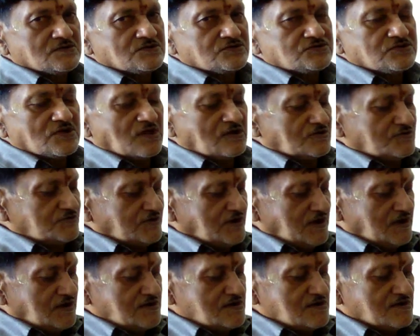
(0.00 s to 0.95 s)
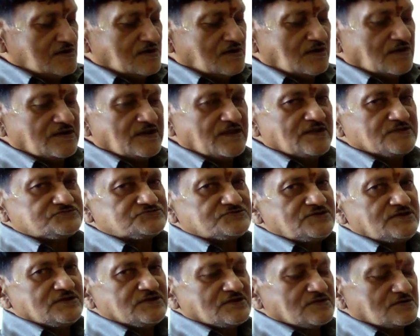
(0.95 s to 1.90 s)
Shorthand
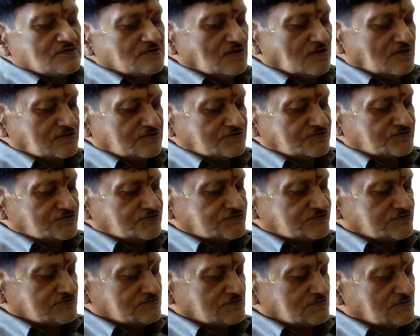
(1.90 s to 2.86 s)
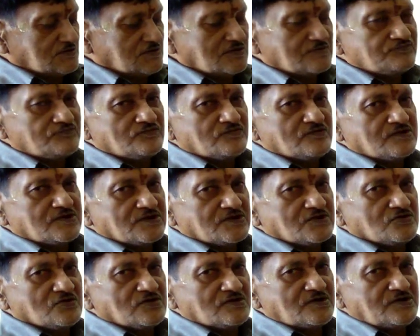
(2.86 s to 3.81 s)
is the art of
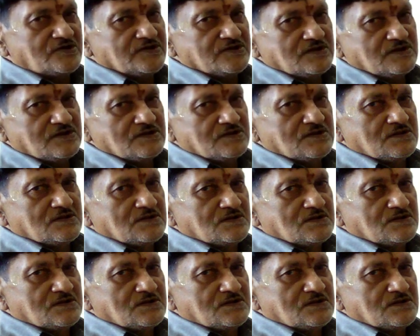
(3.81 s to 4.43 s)
recording